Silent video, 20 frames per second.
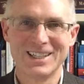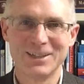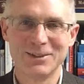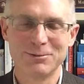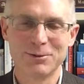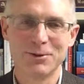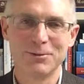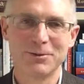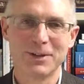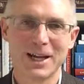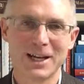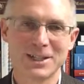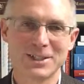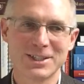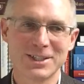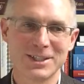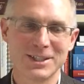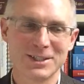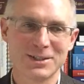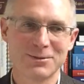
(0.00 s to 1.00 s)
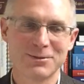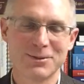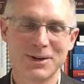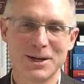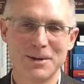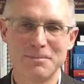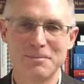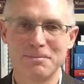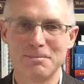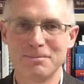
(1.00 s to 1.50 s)
reflections
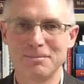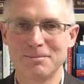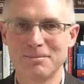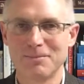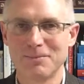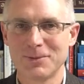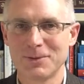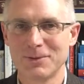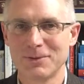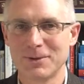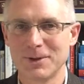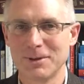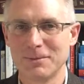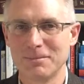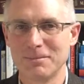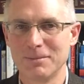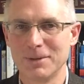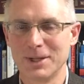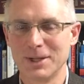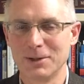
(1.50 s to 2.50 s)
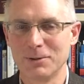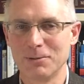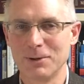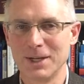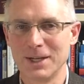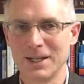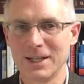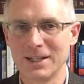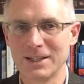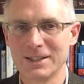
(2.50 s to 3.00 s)
from
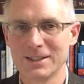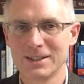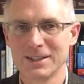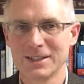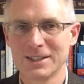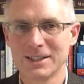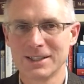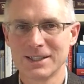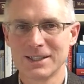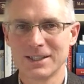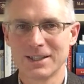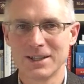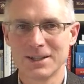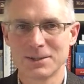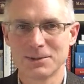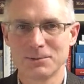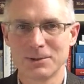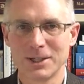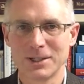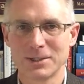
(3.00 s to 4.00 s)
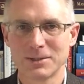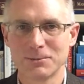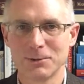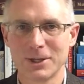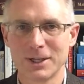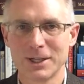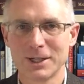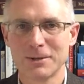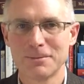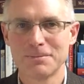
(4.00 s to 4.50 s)
reading this week's
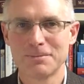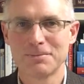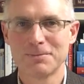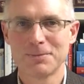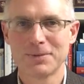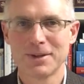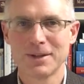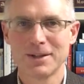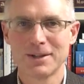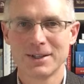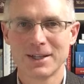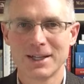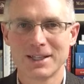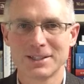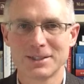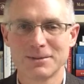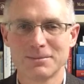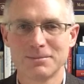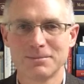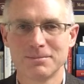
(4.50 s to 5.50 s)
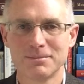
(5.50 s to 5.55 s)
work. Thanks.